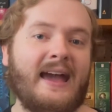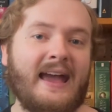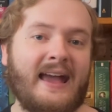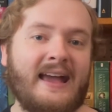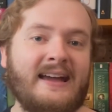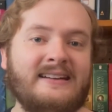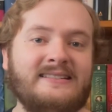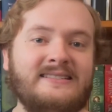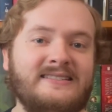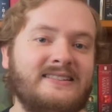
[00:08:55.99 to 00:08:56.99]

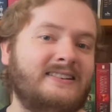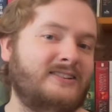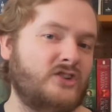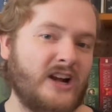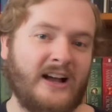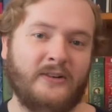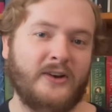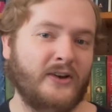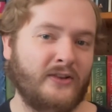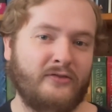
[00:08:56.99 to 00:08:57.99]
and
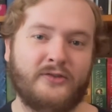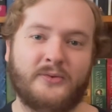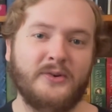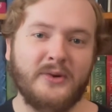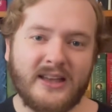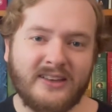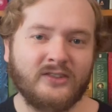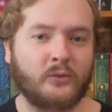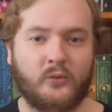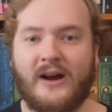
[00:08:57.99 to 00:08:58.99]
childhood through
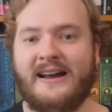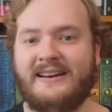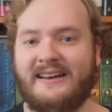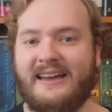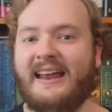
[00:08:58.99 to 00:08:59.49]
his writing